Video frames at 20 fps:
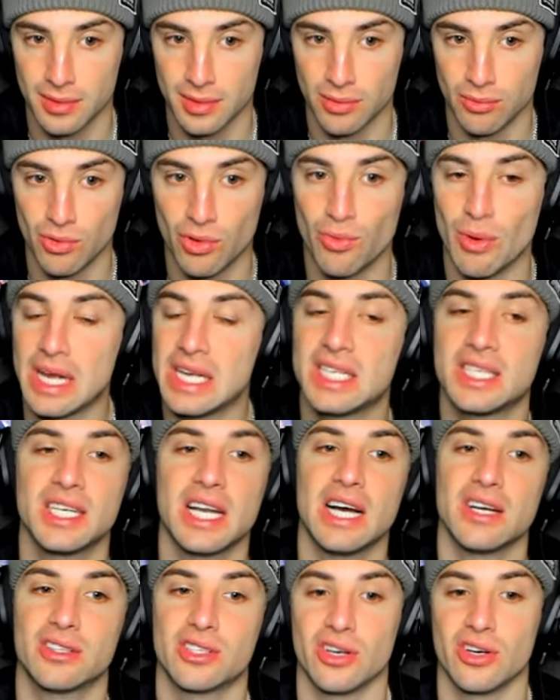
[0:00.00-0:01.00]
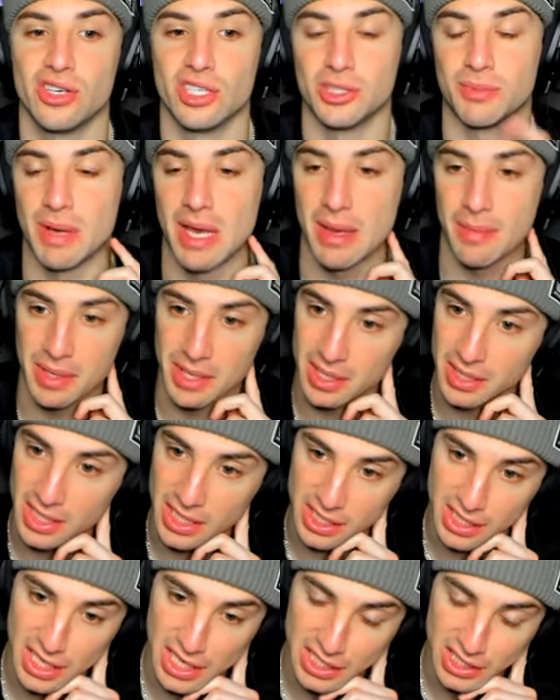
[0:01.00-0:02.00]
We're wasting out turns, baby.
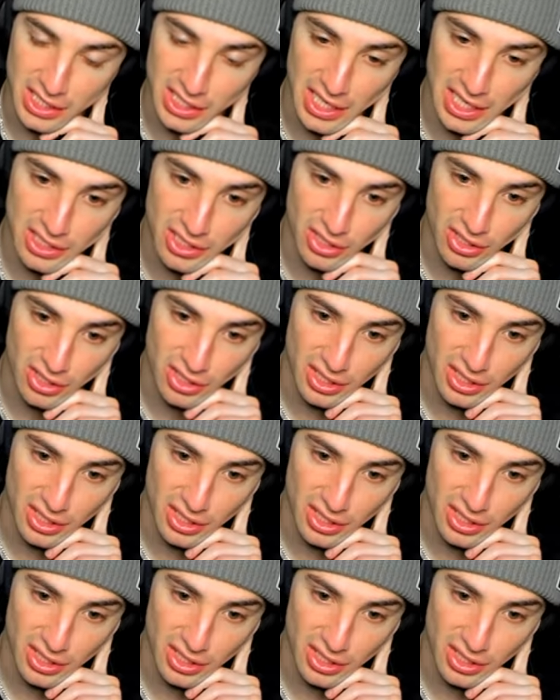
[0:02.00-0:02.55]
That's that's that's our